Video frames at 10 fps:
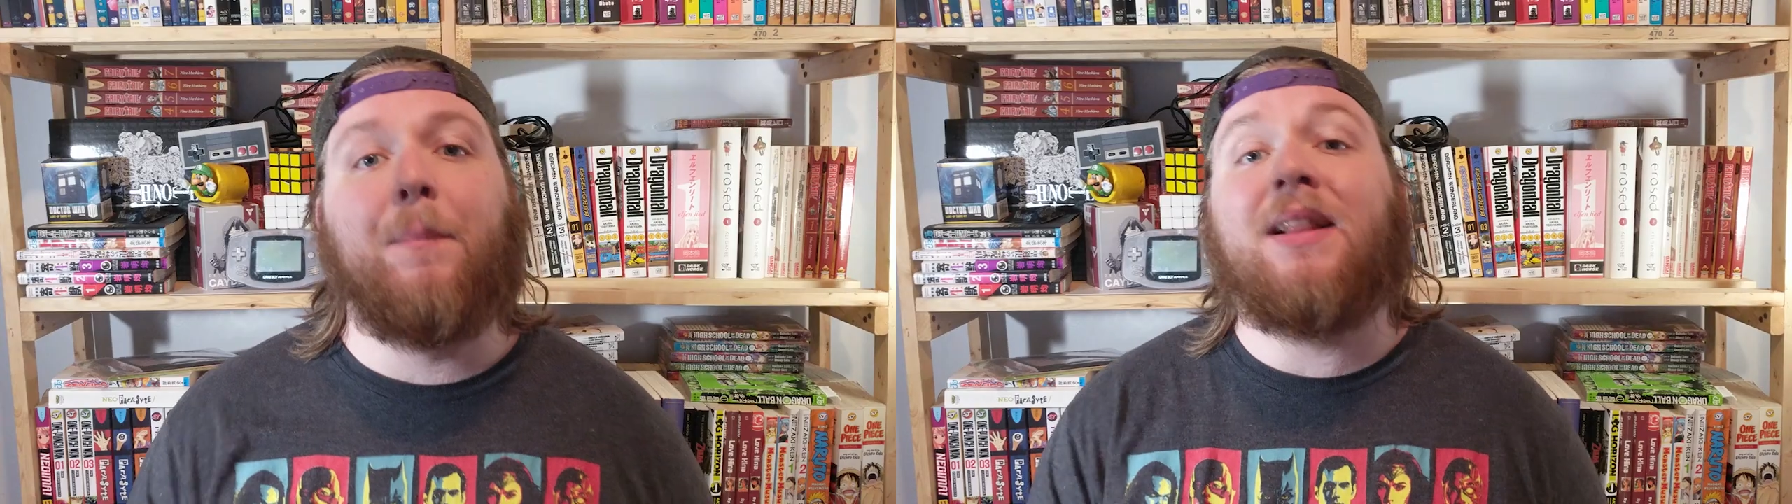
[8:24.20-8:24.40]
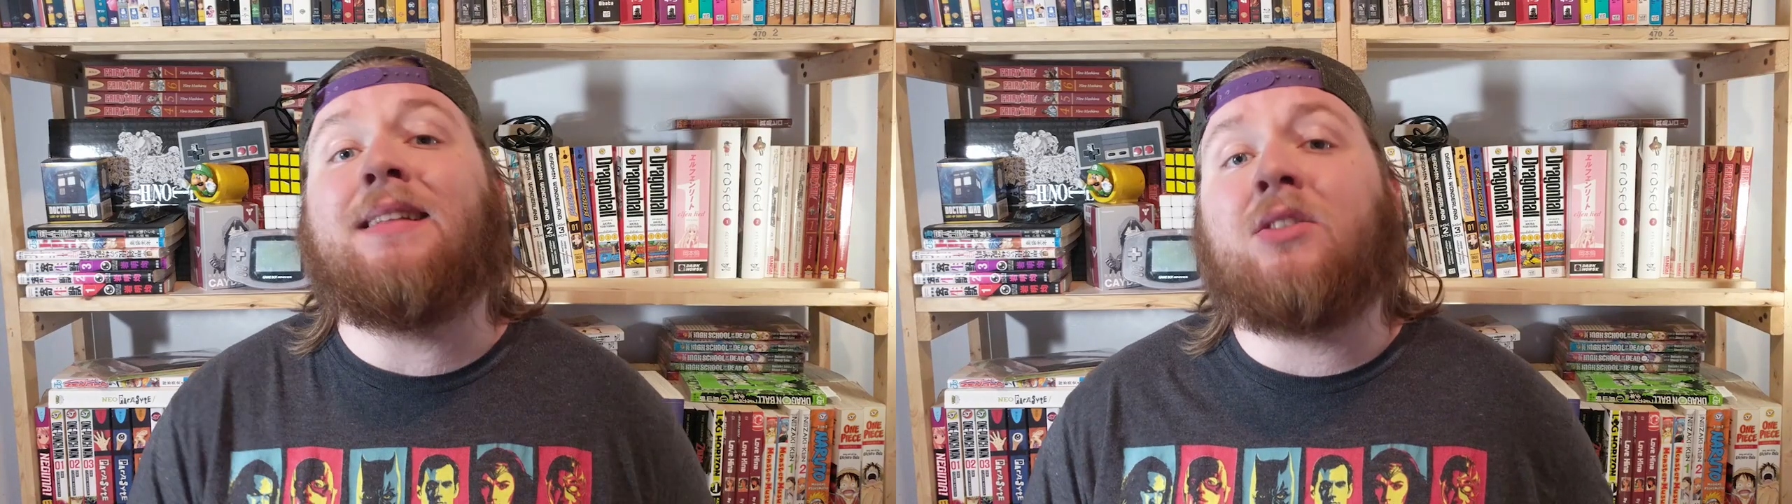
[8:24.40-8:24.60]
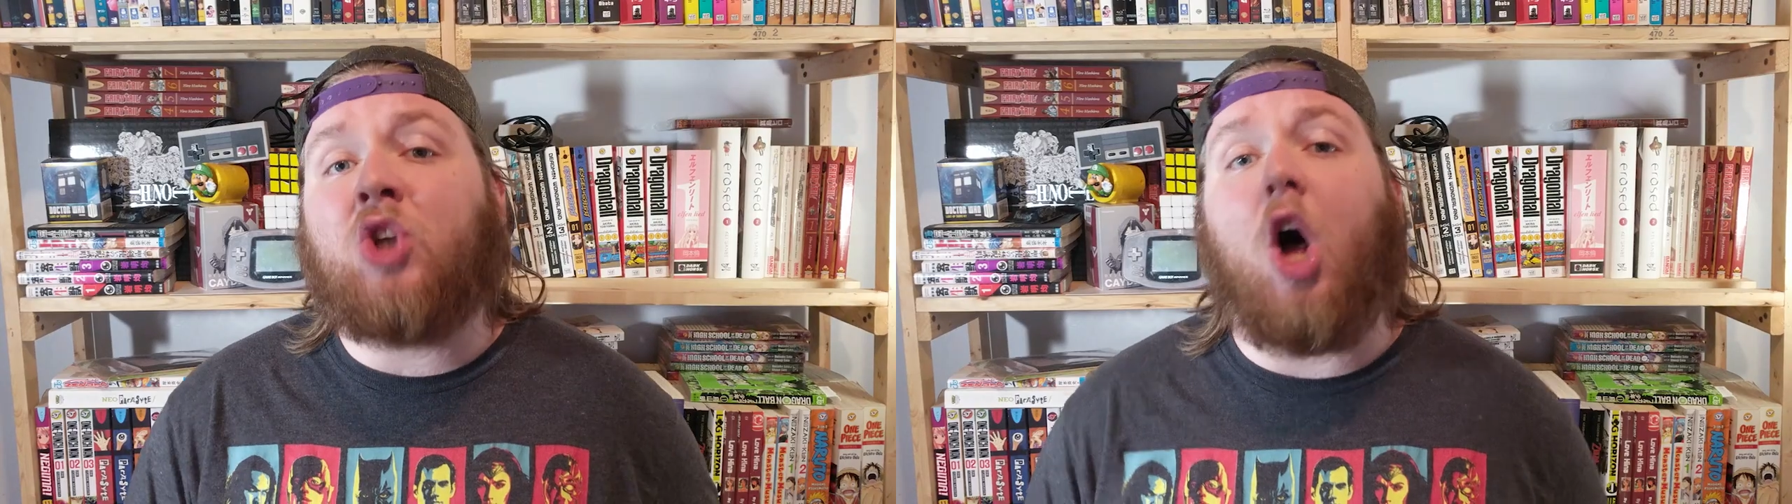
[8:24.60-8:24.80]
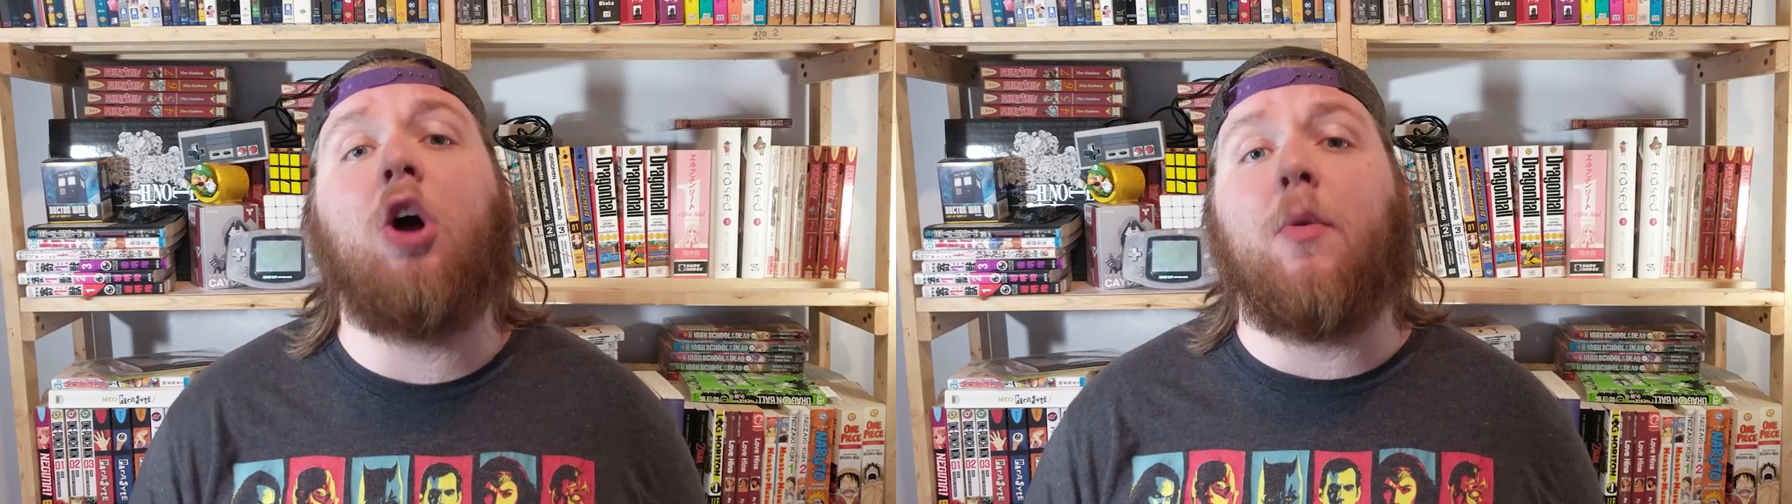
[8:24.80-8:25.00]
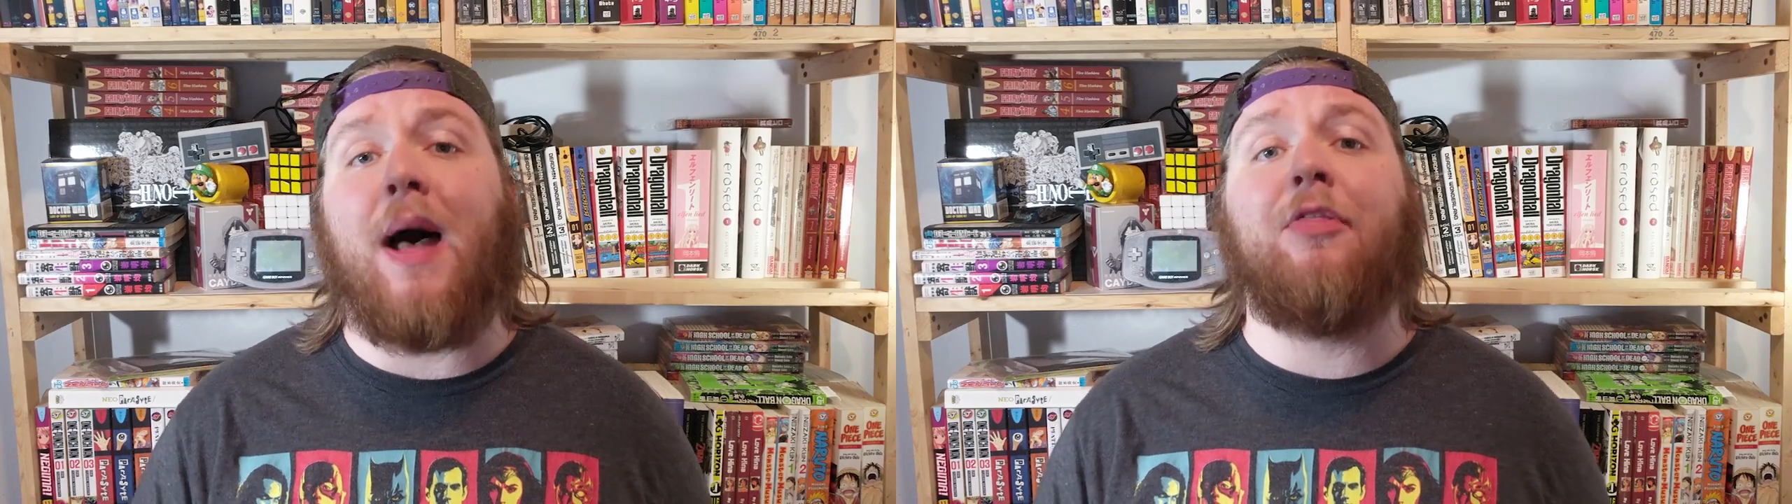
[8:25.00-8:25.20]
But let's
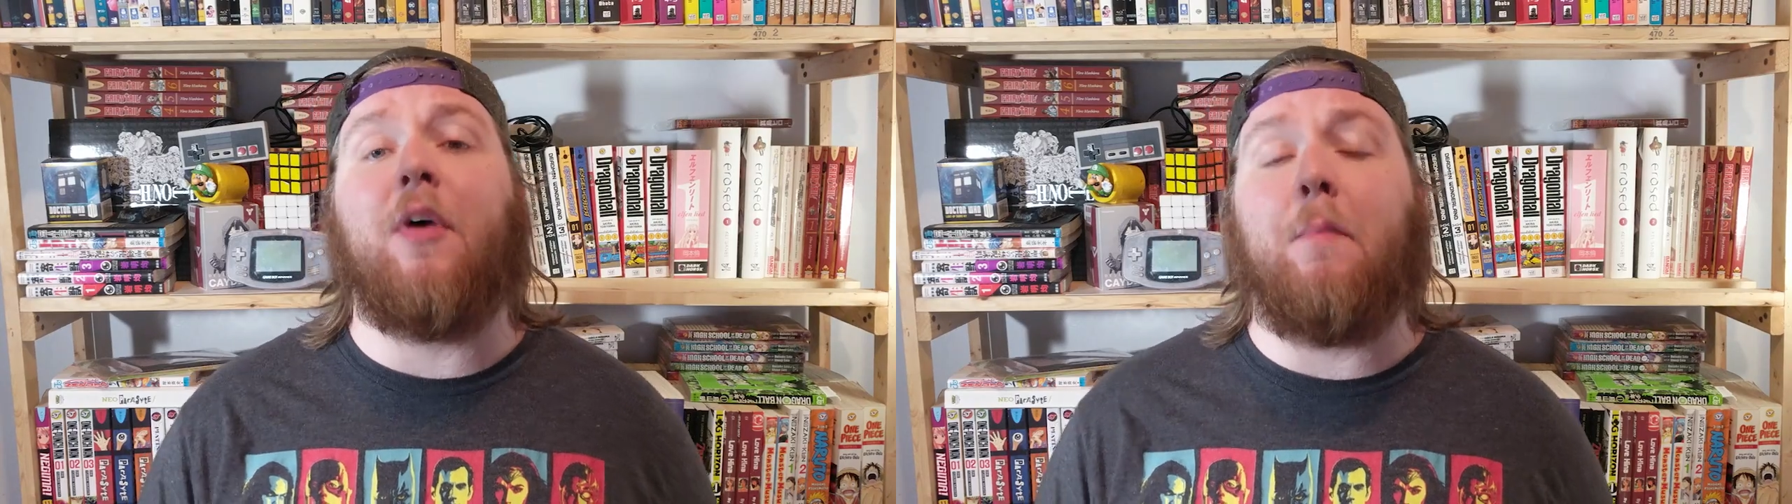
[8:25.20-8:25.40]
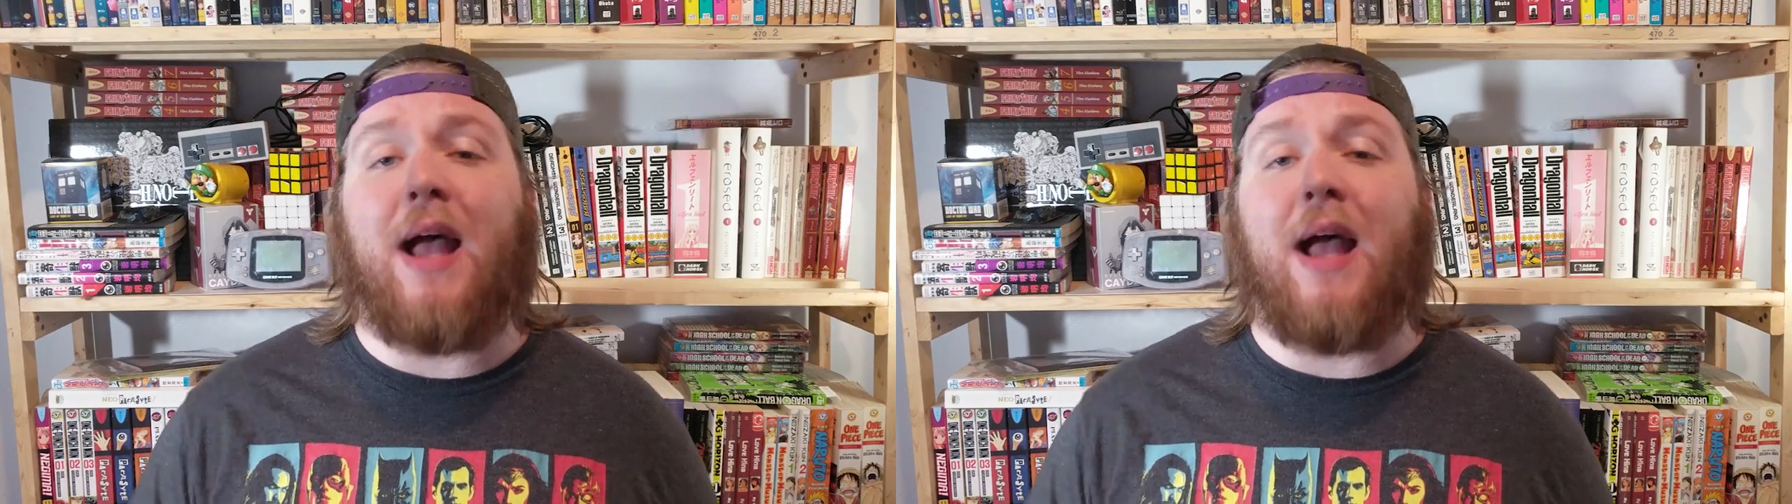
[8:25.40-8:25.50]
talk about the